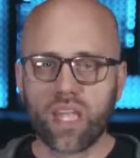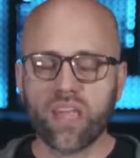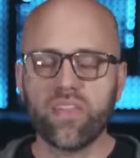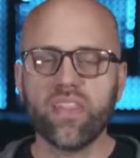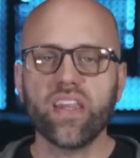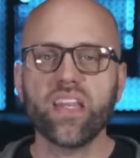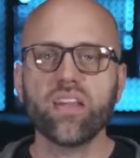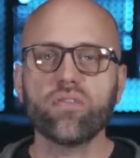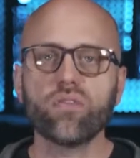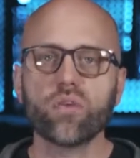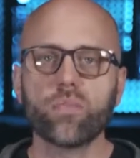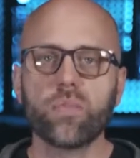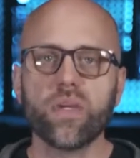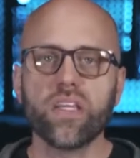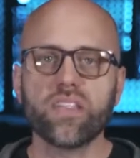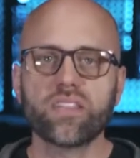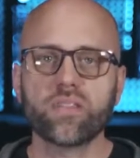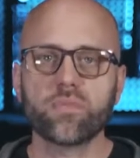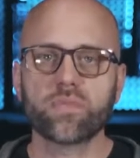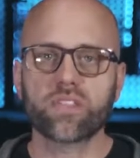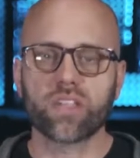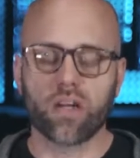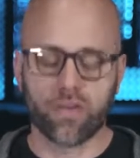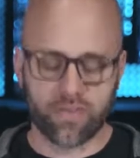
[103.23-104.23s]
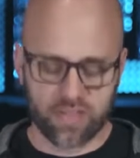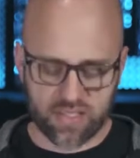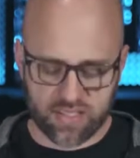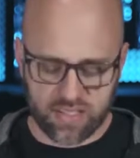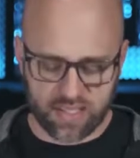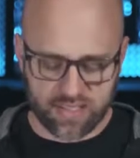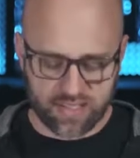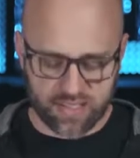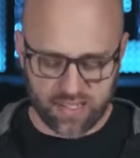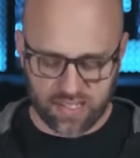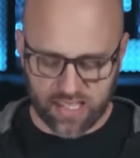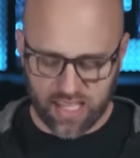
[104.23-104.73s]
And then he repeats himself. He
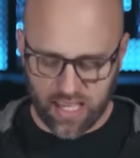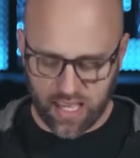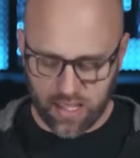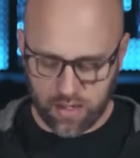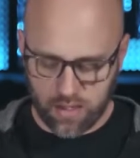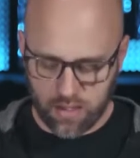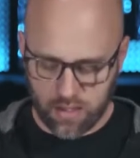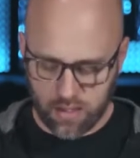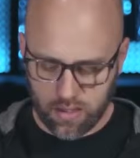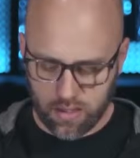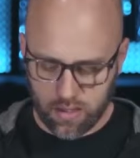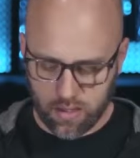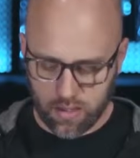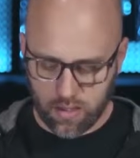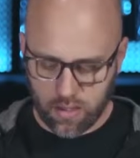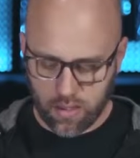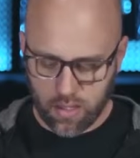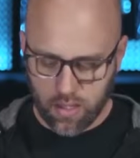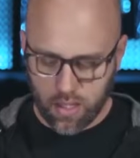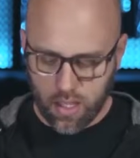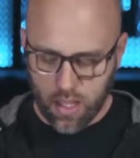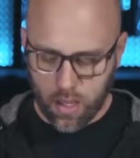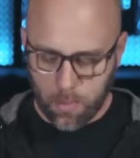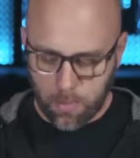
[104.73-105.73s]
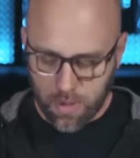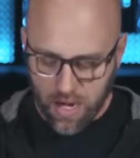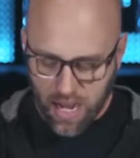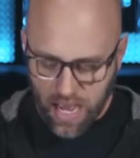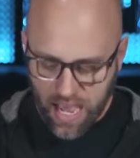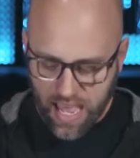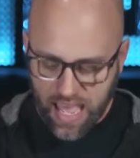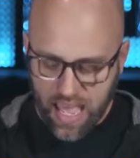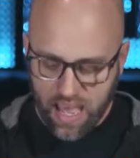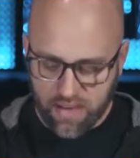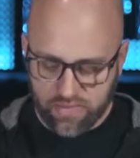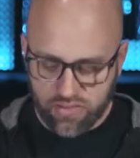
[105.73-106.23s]
says it again. "But
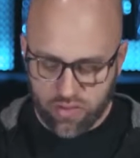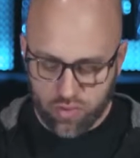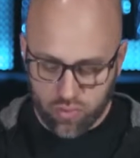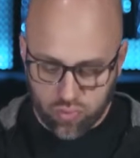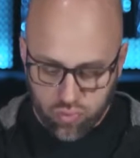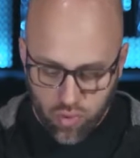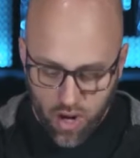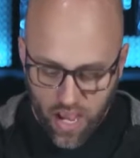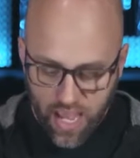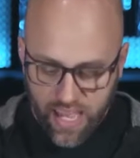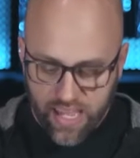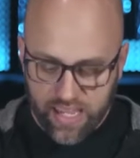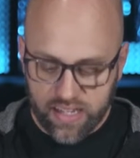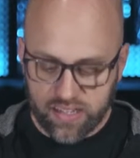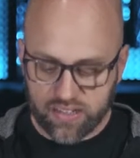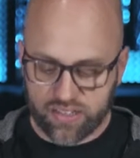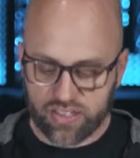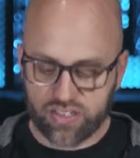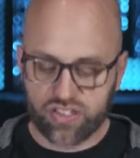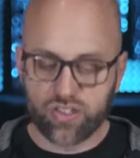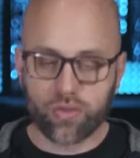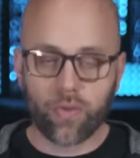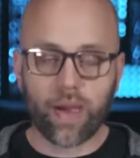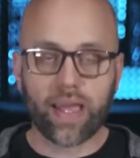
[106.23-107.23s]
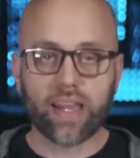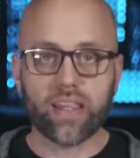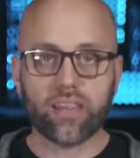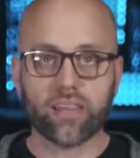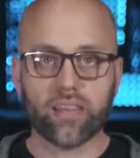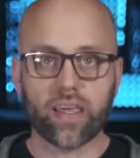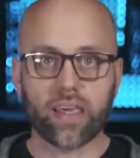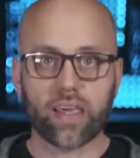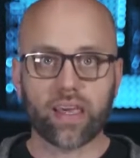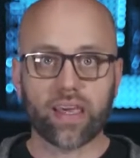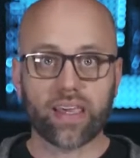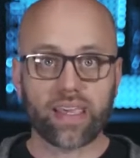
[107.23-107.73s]
I have the right to do
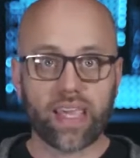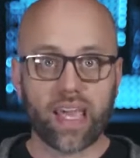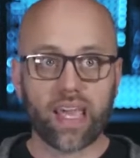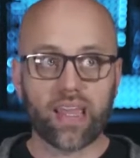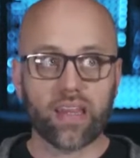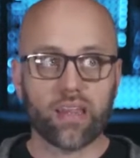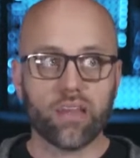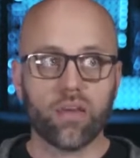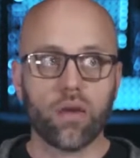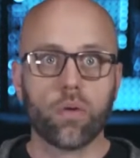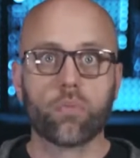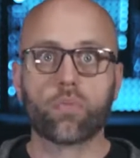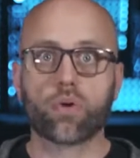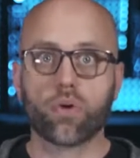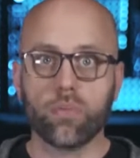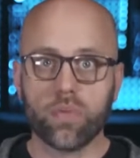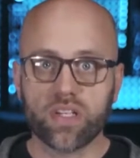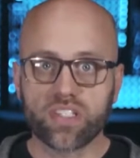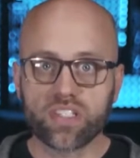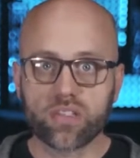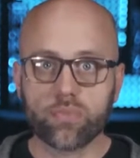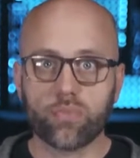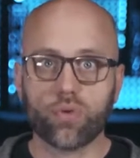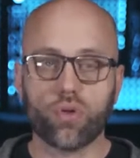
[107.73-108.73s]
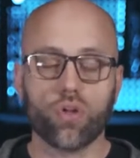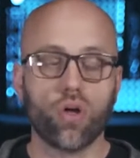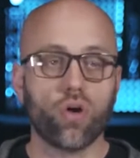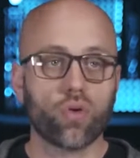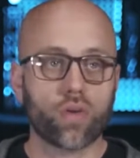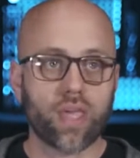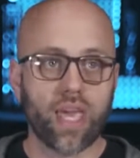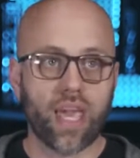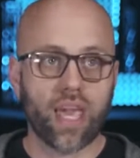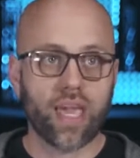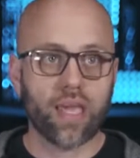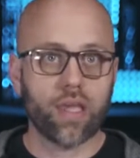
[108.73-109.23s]
anything." Again, permissible,
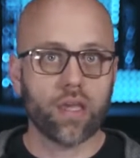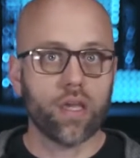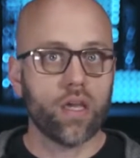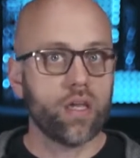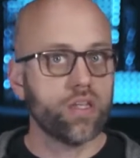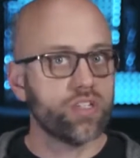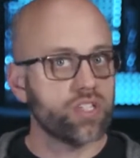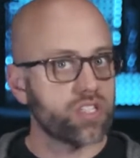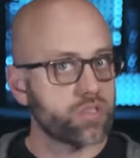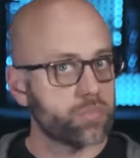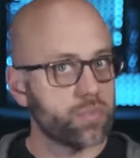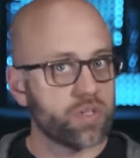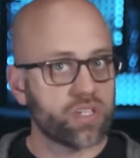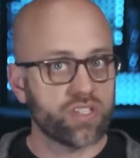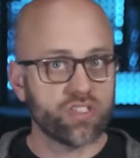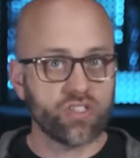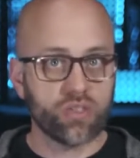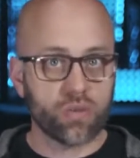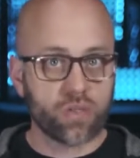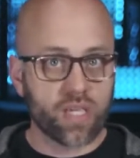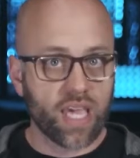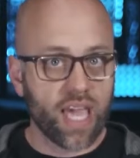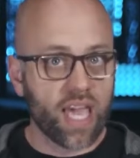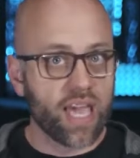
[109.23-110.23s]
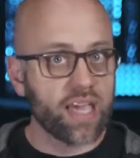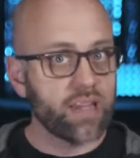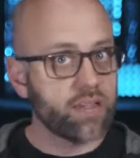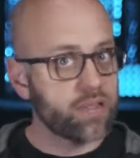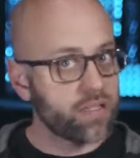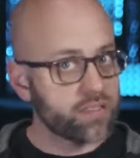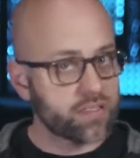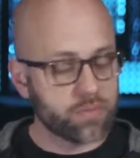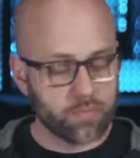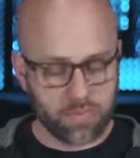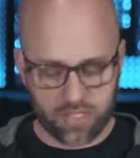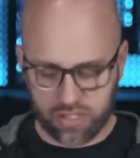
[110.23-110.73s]
okay. Just because you can
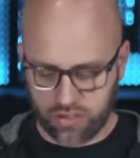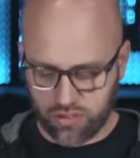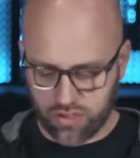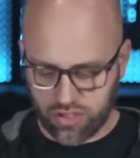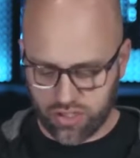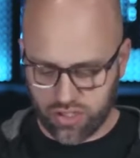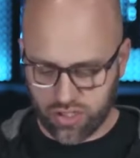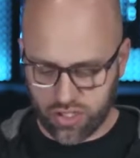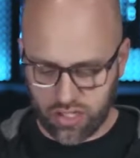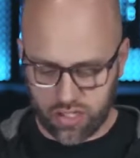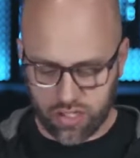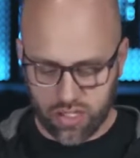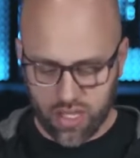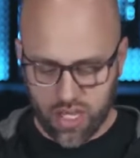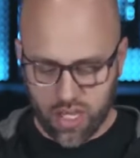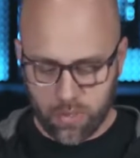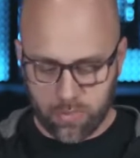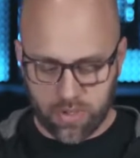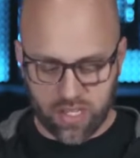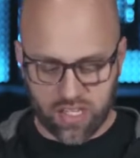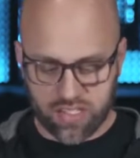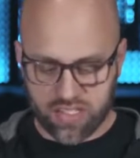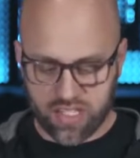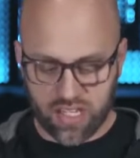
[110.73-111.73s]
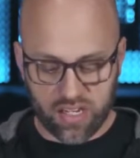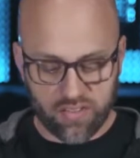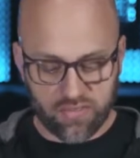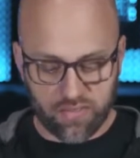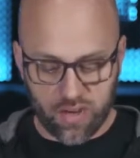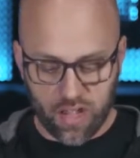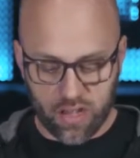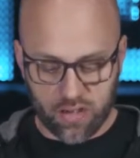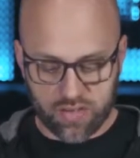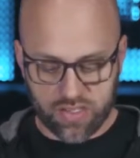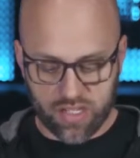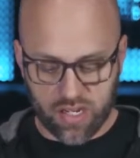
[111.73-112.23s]
doesn't mean you should. Because then he
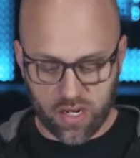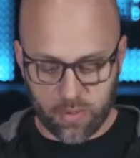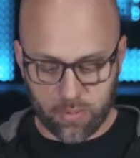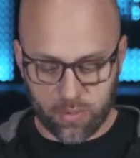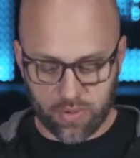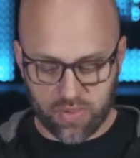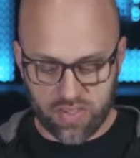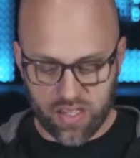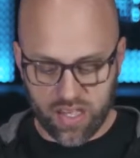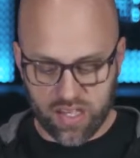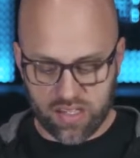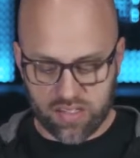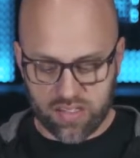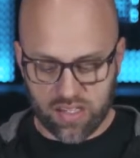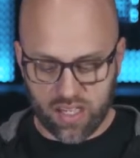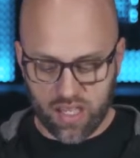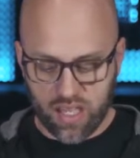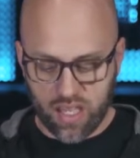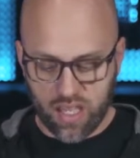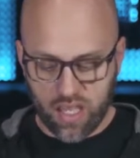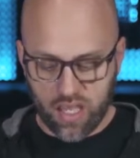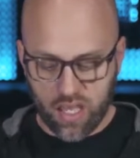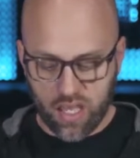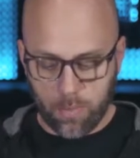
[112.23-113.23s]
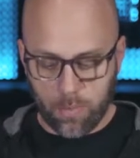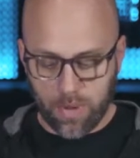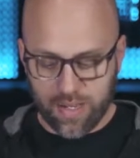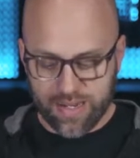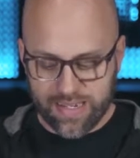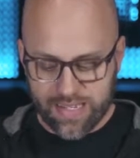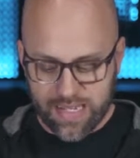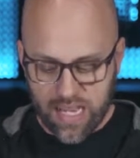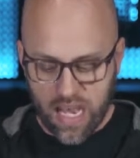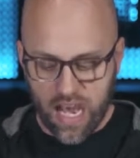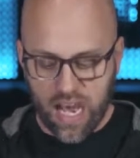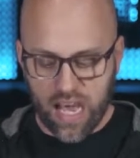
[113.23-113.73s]
follows it up with this.
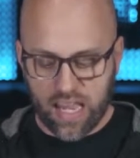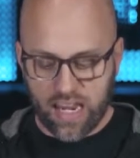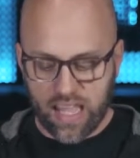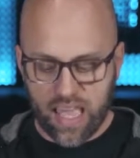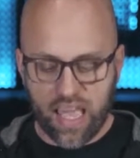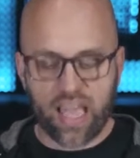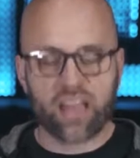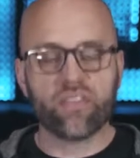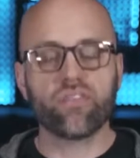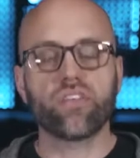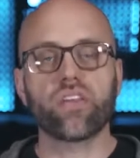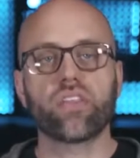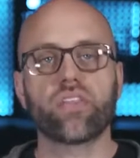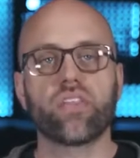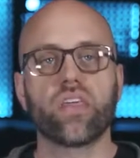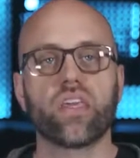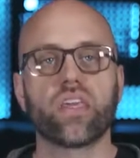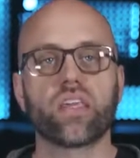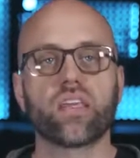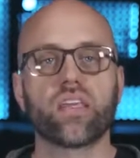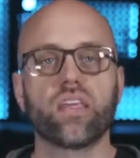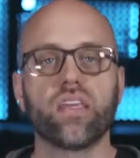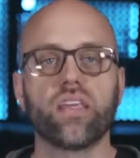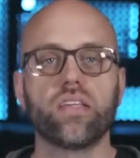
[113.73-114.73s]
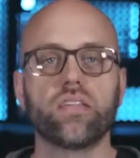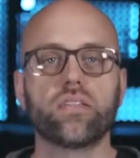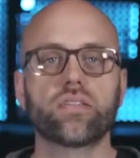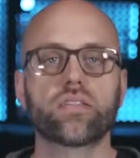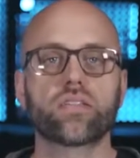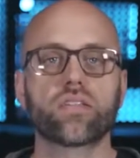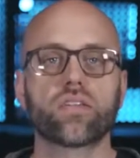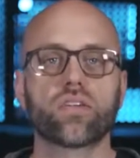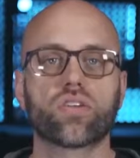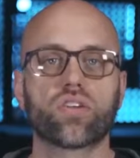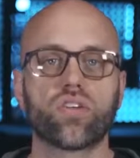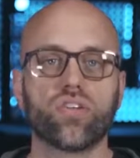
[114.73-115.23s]
"But not everything
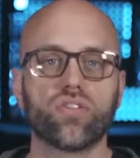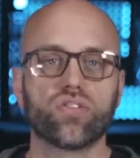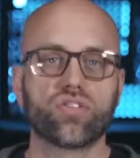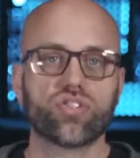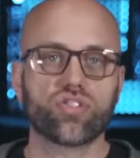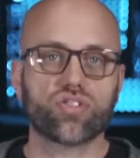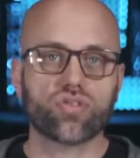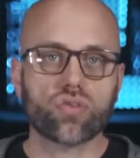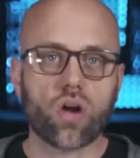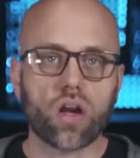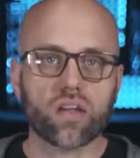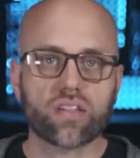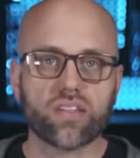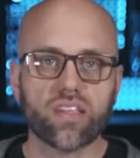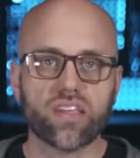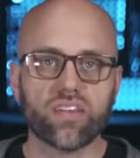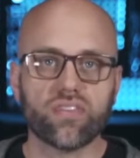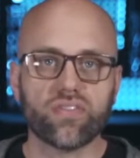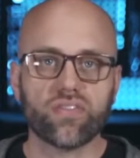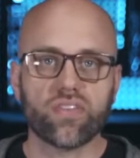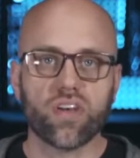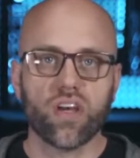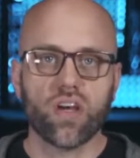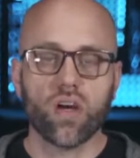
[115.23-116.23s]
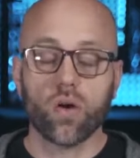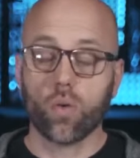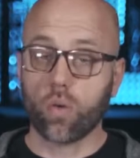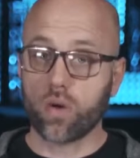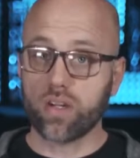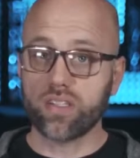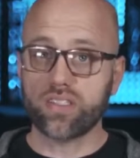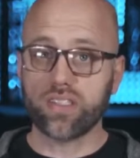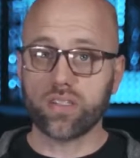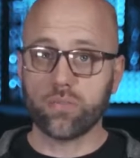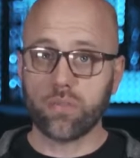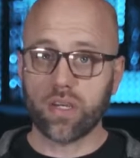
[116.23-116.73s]
is constructive."
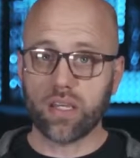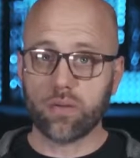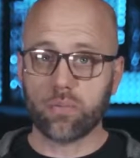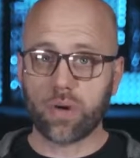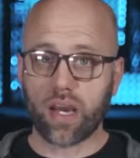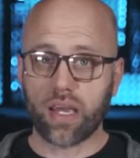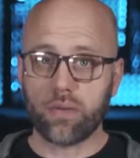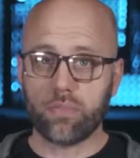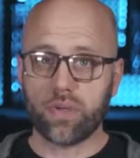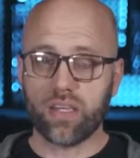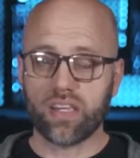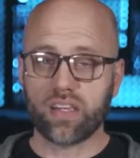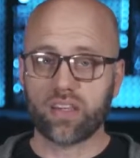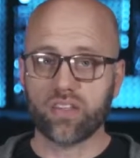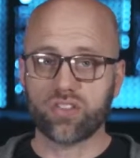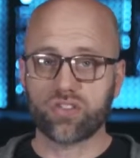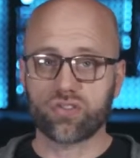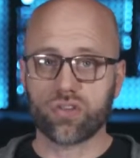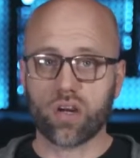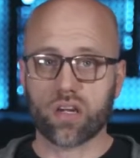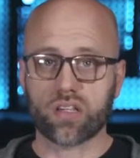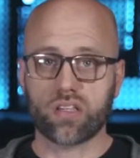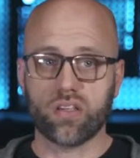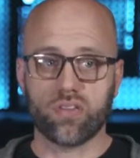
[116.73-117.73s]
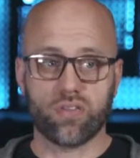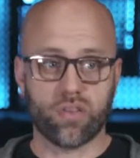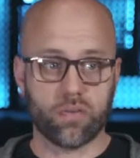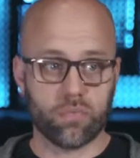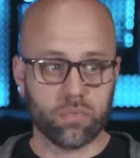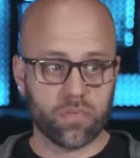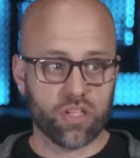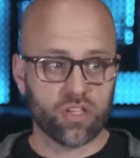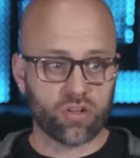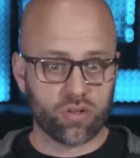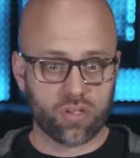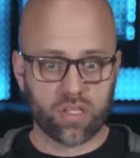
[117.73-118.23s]
What does he mean by it being constructive?
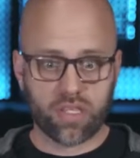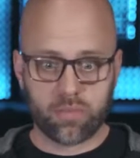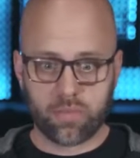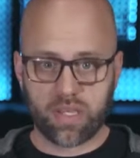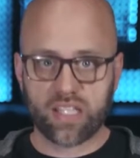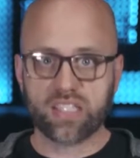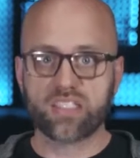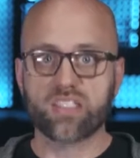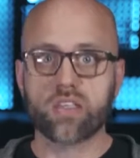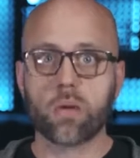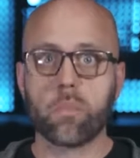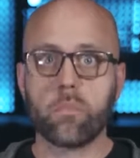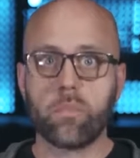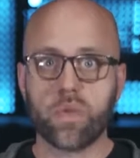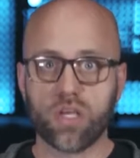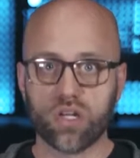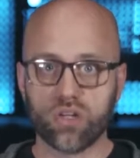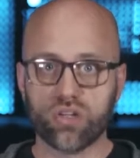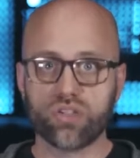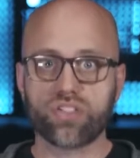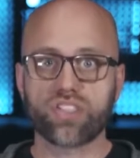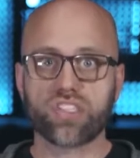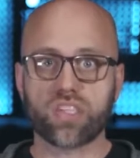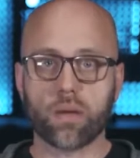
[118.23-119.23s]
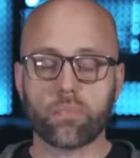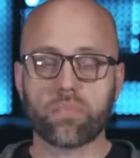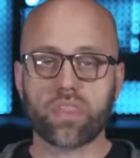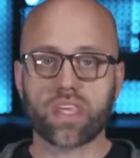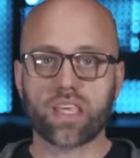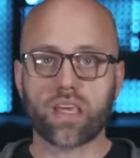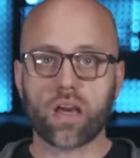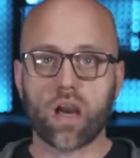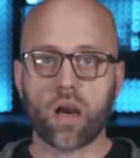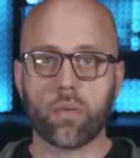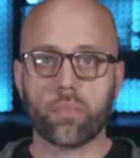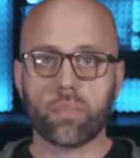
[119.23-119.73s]
It literally means to build
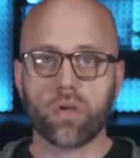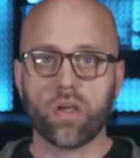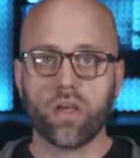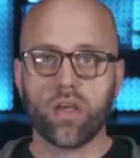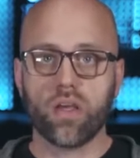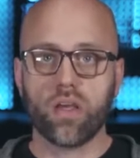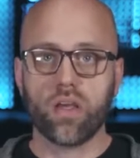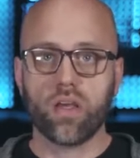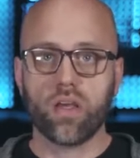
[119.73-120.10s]
something up.